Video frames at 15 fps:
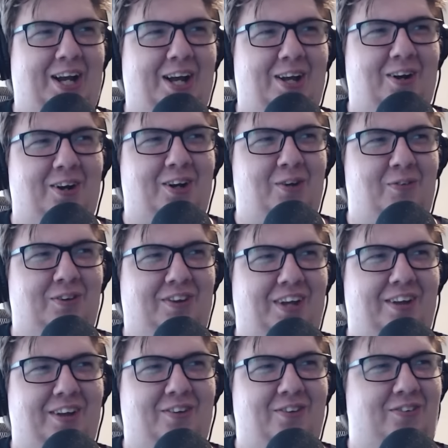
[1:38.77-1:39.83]
Can't argue with
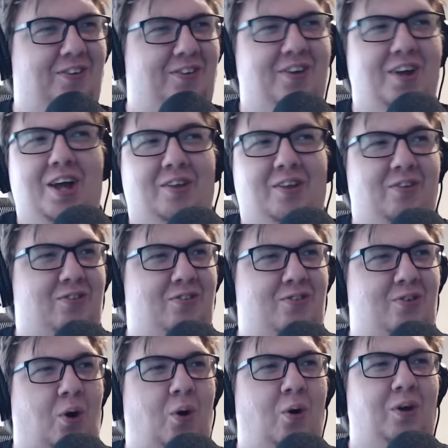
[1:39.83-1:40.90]
that. This
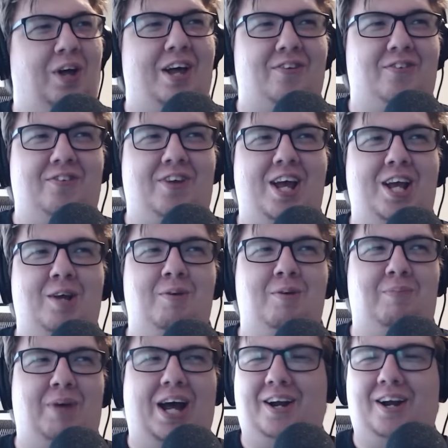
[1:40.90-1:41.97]
toll has taken me
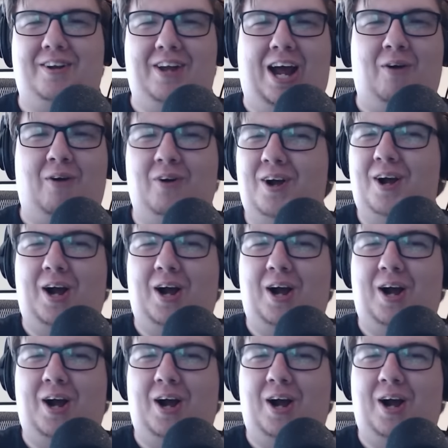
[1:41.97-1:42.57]
back now.